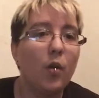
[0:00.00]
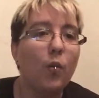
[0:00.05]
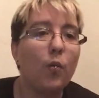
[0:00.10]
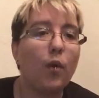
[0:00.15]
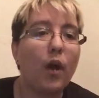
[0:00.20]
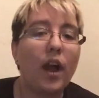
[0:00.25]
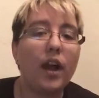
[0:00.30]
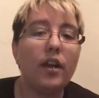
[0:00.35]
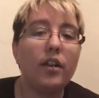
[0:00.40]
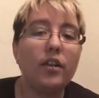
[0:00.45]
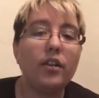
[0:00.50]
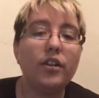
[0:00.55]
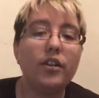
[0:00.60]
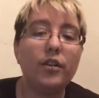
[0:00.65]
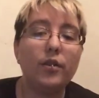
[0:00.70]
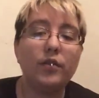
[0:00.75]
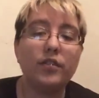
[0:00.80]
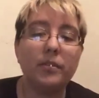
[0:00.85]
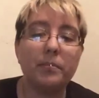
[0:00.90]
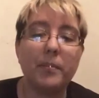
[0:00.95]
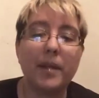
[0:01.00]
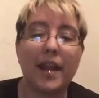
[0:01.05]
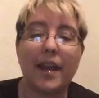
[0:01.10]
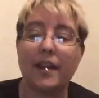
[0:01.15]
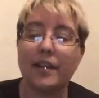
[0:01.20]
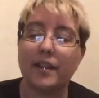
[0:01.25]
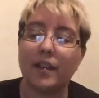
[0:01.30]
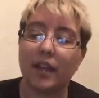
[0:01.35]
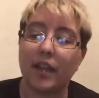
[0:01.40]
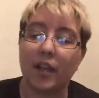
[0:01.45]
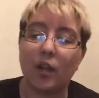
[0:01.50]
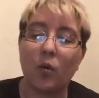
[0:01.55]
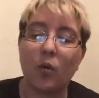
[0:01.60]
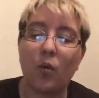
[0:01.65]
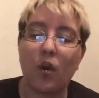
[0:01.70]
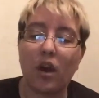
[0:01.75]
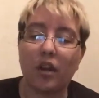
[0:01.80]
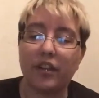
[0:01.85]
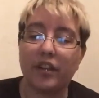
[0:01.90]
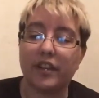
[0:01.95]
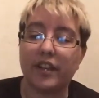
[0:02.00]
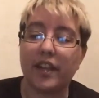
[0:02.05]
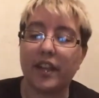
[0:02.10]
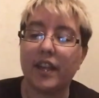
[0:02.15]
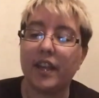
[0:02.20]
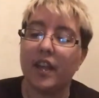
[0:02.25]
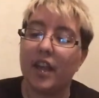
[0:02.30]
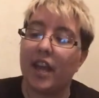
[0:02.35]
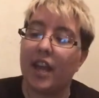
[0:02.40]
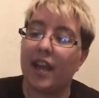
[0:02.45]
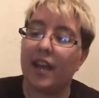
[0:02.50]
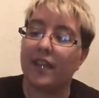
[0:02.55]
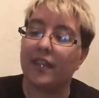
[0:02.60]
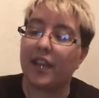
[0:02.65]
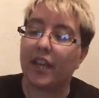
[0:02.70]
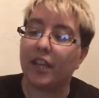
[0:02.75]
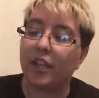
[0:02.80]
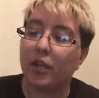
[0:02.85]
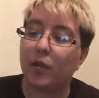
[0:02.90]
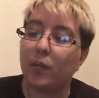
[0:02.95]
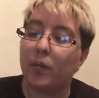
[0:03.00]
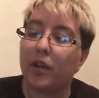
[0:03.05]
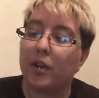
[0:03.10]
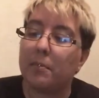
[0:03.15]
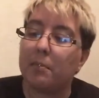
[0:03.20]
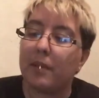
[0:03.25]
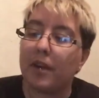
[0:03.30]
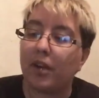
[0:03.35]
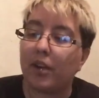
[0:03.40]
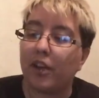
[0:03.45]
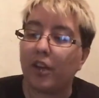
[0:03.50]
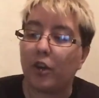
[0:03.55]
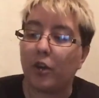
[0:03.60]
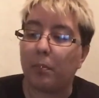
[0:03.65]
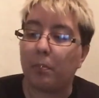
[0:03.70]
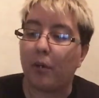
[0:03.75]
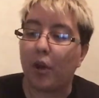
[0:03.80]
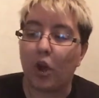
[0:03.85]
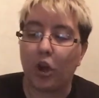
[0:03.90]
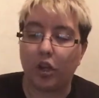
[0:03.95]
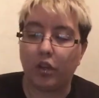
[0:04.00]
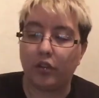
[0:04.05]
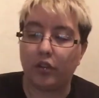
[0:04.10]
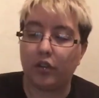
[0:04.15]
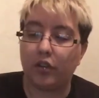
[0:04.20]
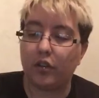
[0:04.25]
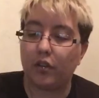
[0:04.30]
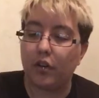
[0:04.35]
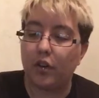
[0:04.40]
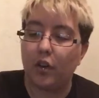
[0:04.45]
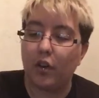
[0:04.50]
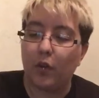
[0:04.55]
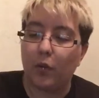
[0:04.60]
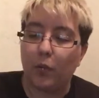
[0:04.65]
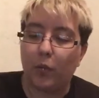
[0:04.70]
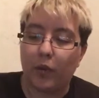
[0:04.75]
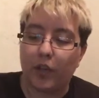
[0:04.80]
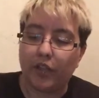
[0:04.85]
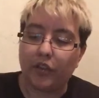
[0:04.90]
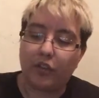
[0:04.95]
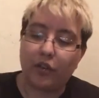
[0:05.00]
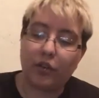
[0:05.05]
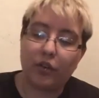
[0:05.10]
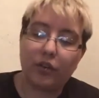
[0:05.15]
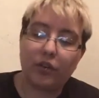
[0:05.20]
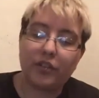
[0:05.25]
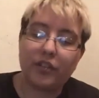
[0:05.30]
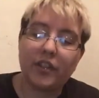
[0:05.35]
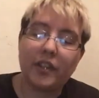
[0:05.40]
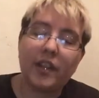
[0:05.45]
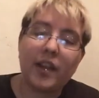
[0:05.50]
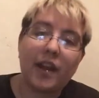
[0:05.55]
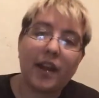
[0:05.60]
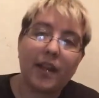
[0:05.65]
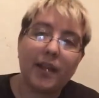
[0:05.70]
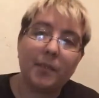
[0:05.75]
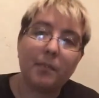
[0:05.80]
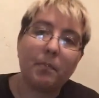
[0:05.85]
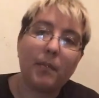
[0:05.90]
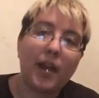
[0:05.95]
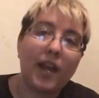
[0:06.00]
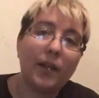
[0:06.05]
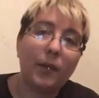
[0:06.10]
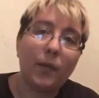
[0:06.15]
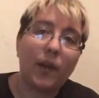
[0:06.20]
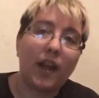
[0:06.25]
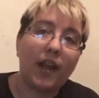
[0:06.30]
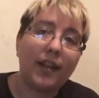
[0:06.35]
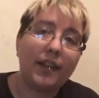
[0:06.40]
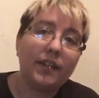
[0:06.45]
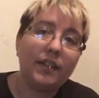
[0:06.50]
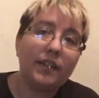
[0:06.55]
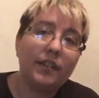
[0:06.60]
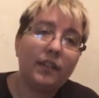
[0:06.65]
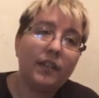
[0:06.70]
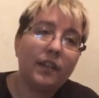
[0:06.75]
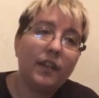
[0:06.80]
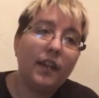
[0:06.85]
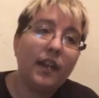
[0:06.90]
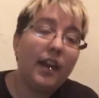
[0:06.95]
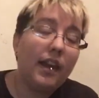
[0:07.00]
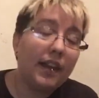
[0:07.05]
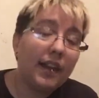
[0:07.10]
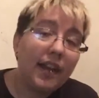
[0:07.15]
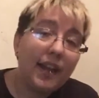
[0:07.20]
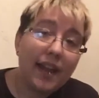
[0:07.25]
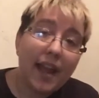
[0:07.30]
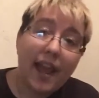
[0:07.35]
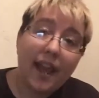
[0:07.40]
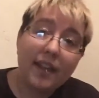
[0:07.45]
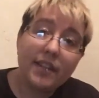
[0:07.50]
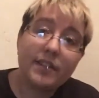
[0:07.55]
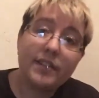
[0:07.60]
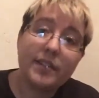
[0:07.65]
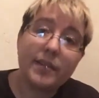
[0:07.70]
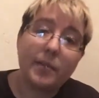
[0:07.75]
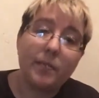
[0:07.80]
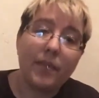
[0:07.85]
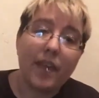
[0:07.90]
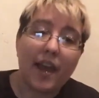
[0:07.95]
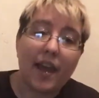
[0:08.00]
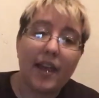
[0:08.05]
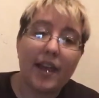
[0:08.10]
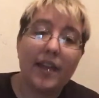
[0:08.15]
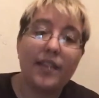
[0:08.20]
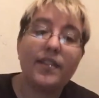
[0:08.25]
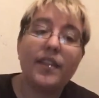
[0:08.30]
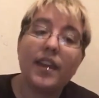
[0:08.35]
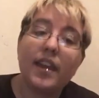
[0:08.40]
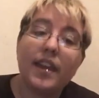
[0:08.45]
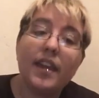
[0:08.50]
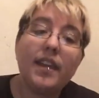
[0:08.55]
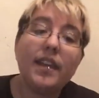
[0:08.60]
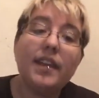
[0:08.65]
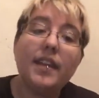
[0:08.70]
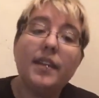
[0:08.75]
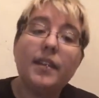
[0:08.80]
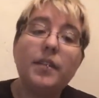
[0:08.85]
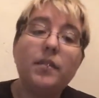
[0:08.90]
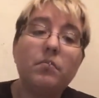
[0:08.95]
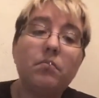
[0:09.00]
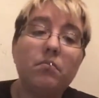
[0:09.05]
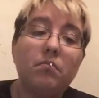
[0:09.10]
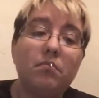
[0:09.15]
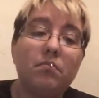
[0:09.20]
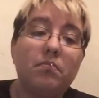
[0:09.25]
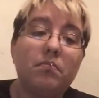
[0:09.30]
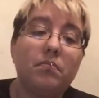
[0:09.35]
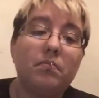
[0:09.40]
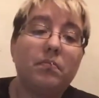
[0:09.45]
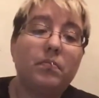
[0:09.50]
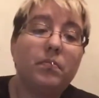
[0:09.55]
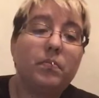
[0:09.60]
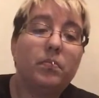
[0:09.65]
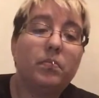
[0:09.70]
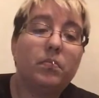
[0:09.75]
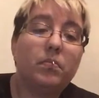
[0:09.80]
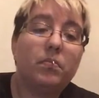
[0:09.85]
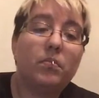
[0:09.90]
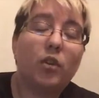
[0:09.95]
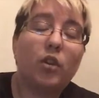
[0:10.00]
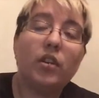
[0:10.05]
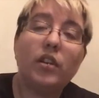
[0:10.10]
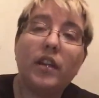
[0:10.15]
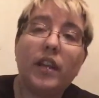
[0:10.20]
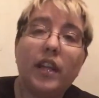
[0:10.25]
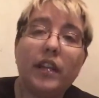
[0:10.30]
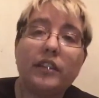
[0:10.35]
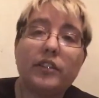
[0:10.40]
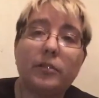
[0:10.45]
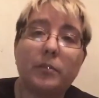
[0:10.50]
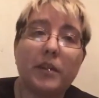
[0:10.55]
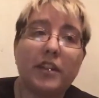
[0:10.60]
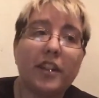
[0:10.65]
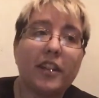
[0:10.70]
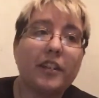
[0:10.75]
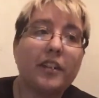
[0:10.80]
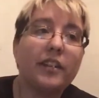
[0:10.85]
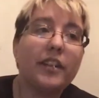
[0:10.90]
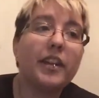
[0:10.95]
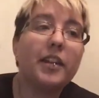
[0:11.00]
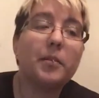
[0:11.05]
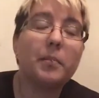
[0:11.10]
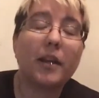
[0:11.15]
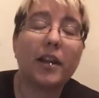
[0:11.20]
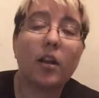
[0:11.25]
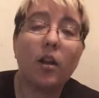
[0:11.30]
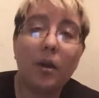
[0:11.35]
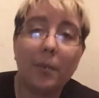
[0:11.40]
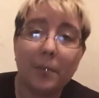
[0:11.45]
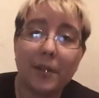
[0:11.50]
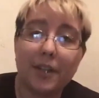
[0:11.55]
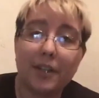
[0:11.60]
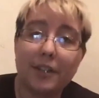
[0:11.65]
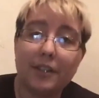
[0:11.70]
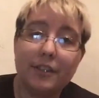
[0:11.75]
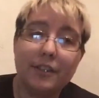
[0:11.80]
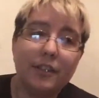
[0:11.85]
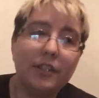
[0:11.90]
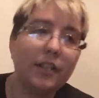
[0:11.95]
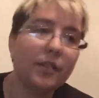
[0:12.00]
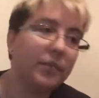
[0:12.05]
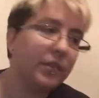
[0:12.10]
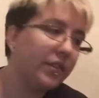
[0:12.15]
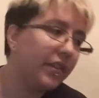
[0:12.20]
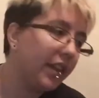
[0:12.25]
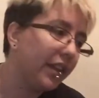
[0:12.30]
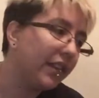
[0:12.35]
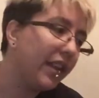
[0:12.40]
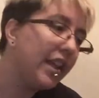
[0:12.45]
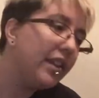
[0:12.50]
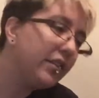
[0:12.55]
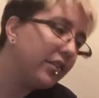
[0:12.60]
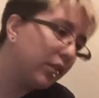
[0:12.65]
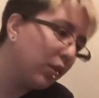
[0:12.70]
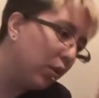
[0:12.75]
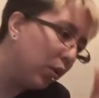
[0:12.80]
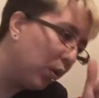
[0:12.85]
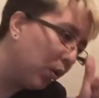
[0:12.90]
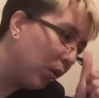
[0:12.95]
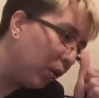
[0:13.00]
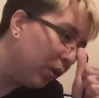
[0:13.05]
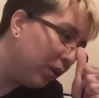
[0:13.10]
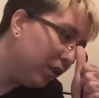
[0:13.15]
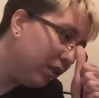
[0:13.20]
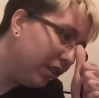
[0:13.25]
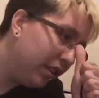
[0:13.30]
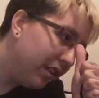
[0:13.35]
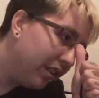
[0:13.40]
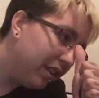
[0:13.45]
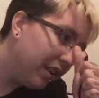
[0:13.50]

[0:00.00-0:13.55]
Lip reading: why are you demanding equality and that you want to marry your partner when you're denying my rights? And I asked them that, and they couldn't answer me. They deleted my comment. And I was like, that's cool.